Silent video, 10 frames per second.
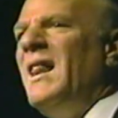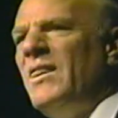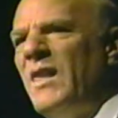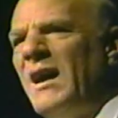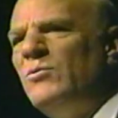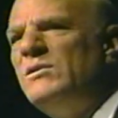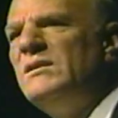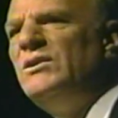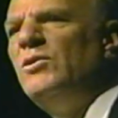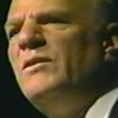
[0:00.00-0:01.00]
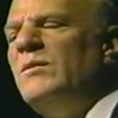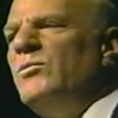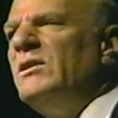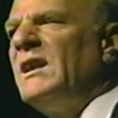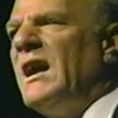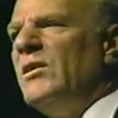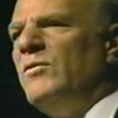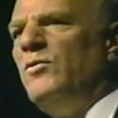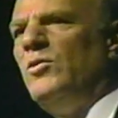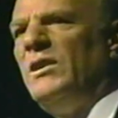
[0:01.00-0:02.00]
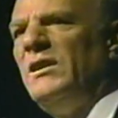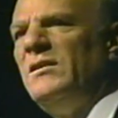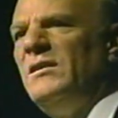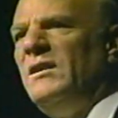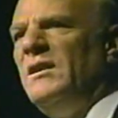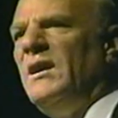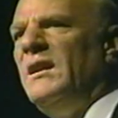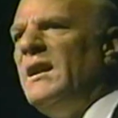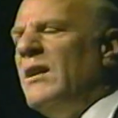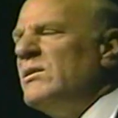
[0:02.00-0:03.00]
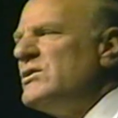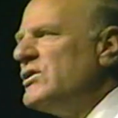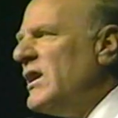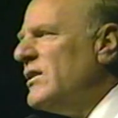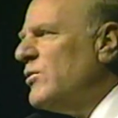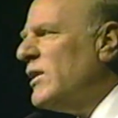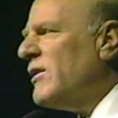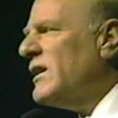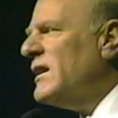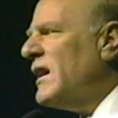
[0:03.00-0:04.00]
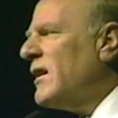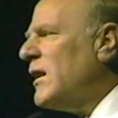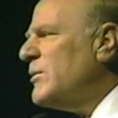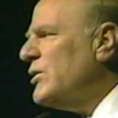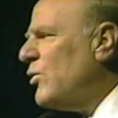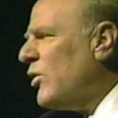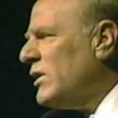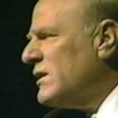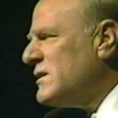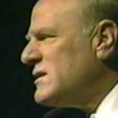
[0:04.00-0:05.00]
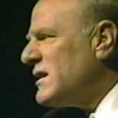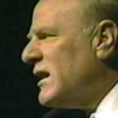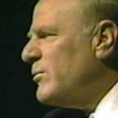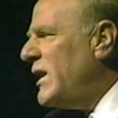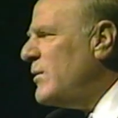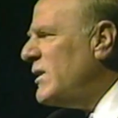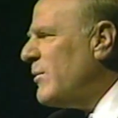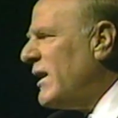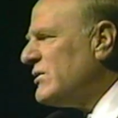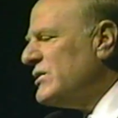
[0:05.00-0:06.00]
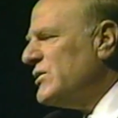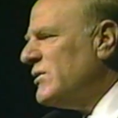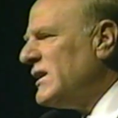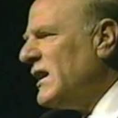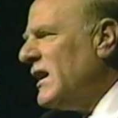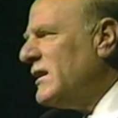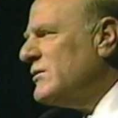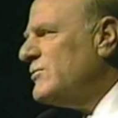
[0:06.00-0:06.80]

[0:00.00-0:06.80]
That was in November in California, and now it's January, and I'm in New Orleans and maybe about to do it again.